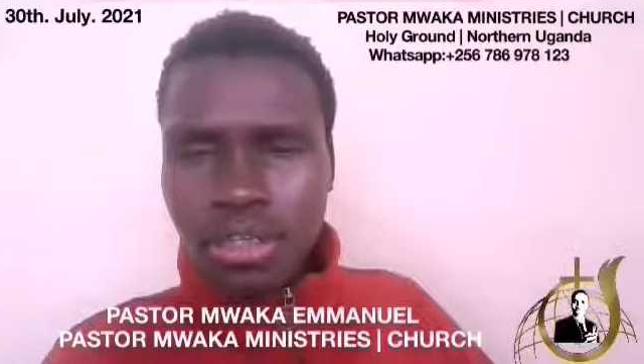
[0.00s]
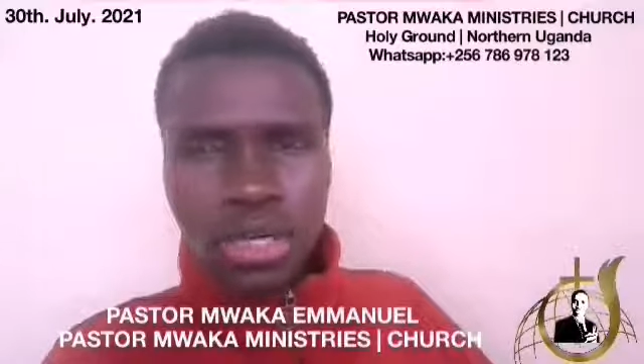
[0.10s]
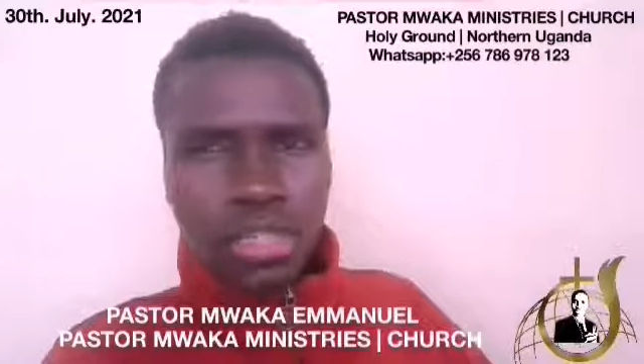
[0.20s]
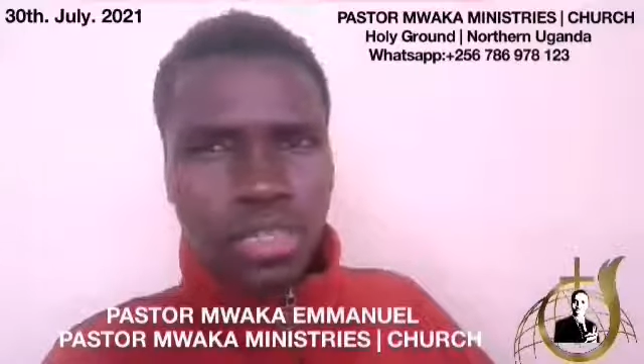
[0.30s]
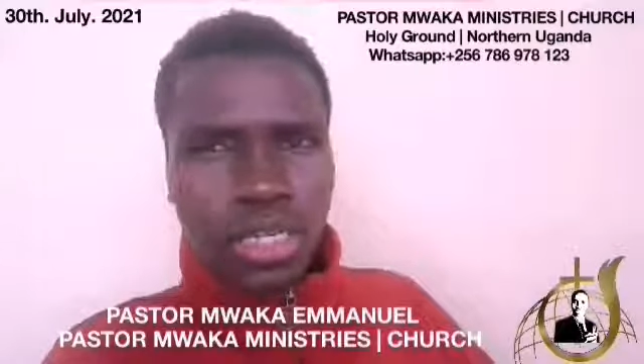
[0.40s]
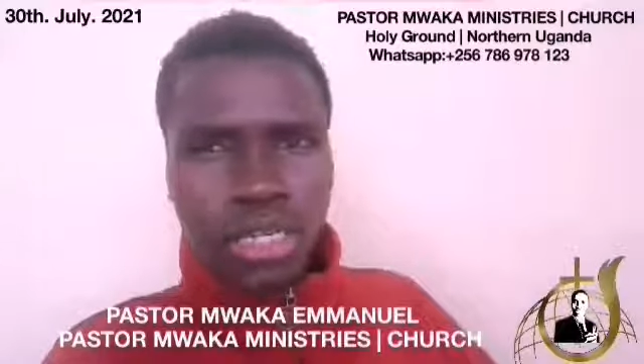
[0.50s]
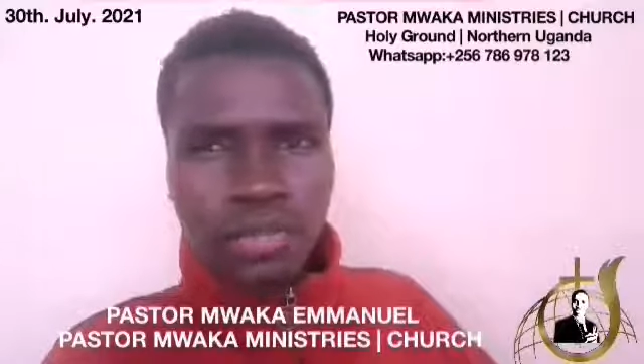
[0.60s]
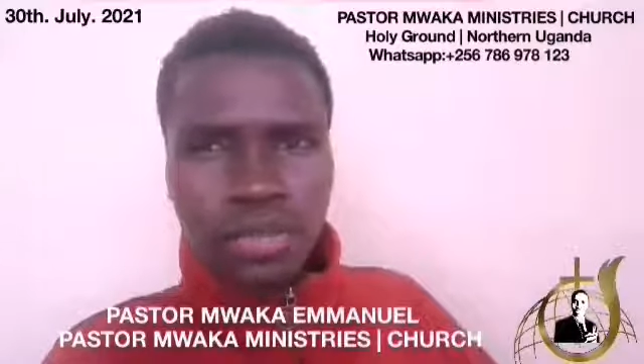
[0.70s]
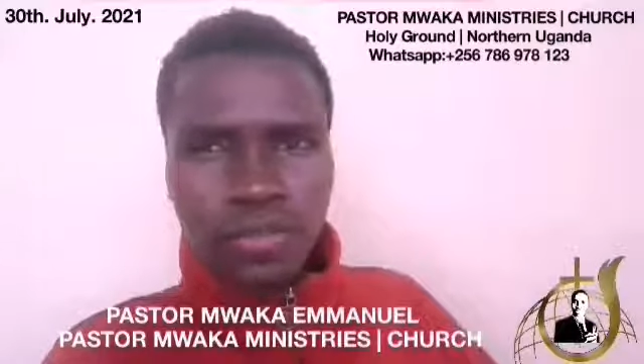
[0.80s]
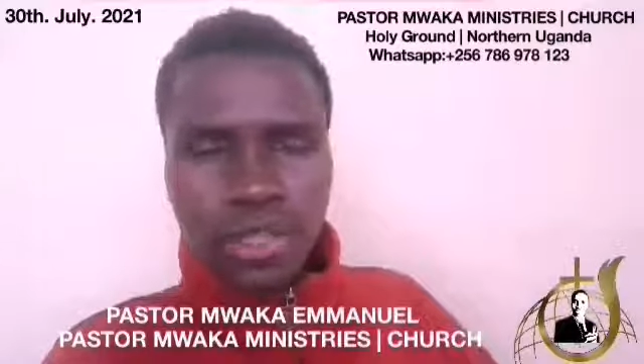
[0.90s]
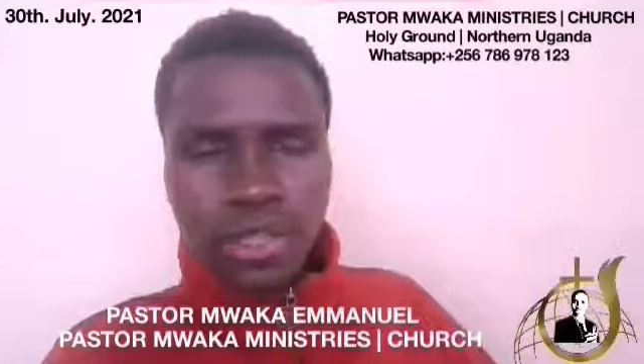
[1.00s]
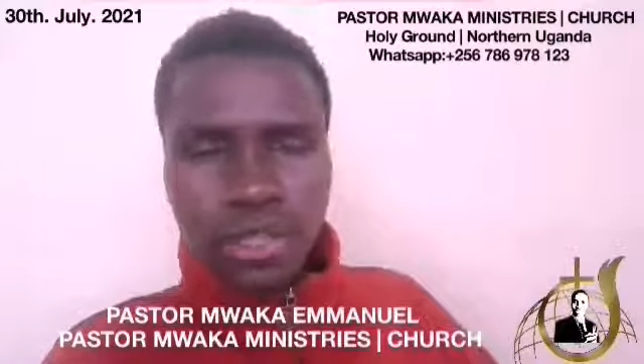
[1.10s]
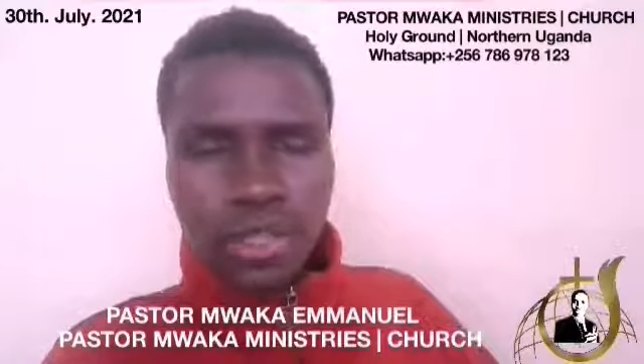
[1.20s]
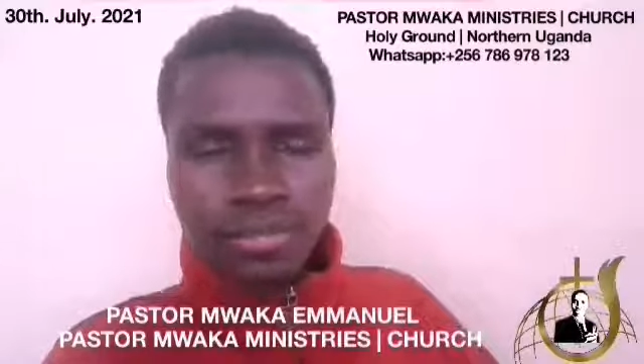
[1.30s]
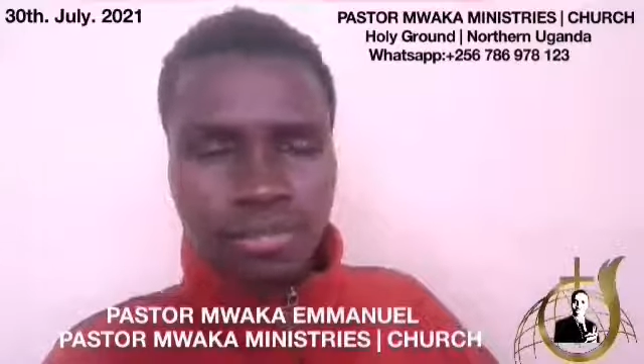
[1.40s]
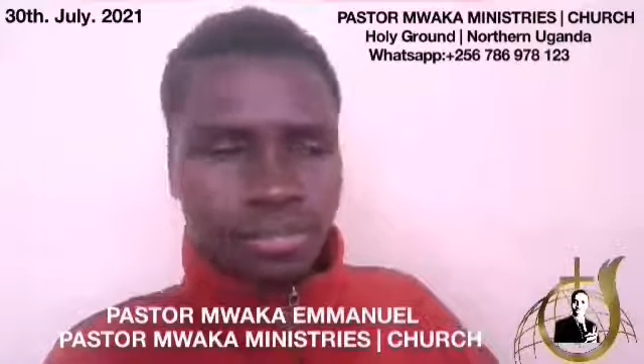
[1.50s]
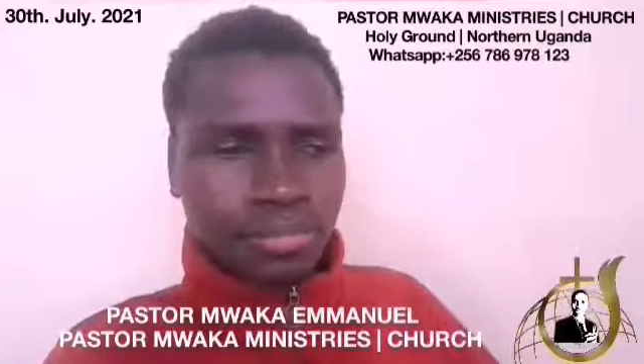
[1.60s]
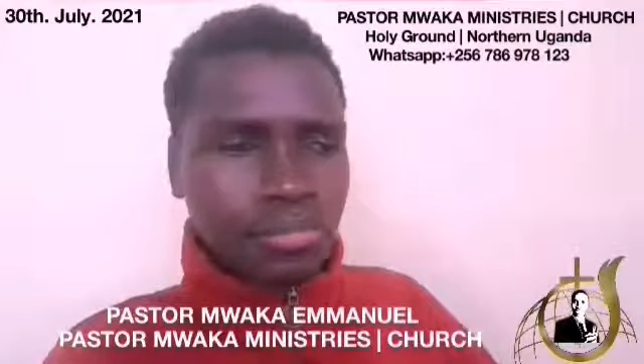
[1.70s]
you want to hear the prophetic,